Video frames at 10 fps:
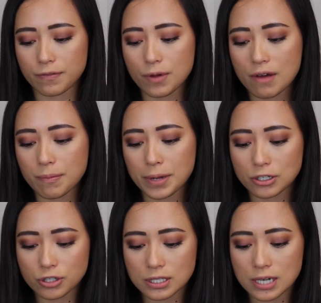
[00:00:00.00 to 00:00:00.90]
If you have a
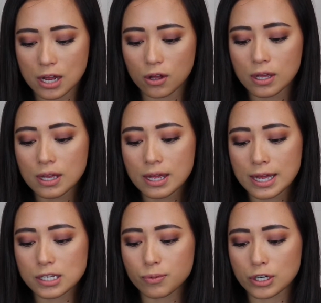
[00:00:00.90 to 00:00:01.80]
Pinterest style
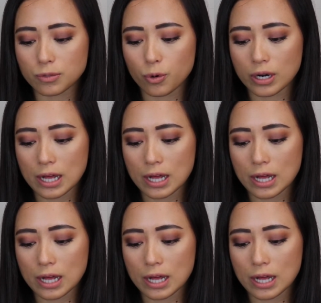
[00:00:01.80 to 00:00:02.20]
inspiration board,